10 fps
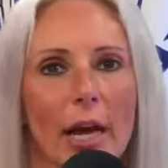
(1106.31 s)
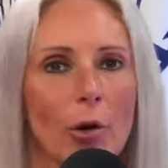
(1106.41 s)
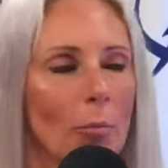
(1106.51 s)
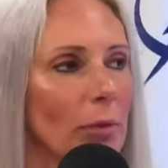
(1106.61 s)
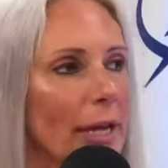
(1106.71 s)
I
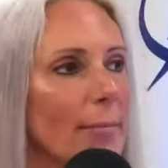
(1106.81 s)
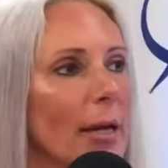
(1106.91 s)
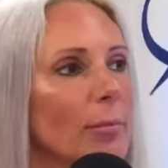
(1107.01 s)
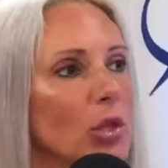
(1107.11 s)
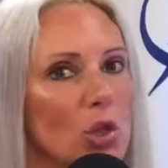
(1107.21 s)
don't blame
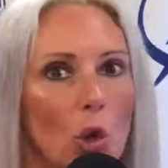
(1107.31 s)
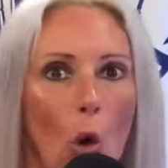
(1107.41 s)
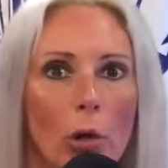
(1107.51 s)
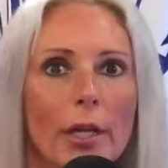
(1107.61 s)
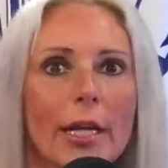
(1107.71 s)
him
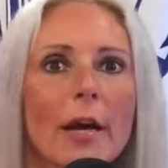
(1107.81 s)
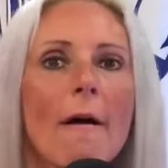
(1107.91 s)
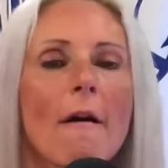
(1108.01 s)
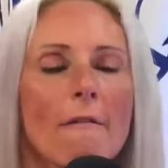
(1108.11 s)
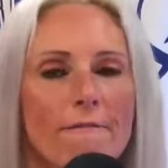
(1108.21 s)
solely
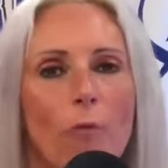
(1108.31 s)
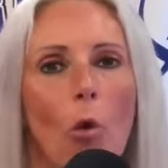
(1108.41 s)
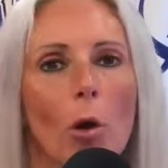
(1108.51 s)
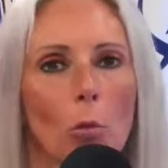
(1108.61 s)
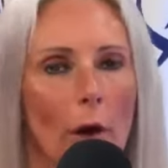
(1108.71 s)

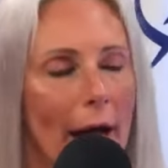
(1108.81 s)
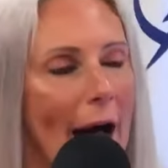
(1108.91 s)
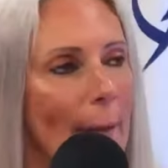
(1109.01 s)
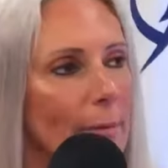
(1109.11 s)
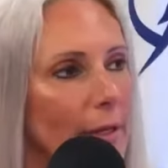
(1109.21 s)
for what
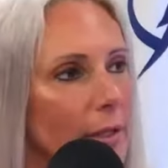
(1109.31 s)
happened.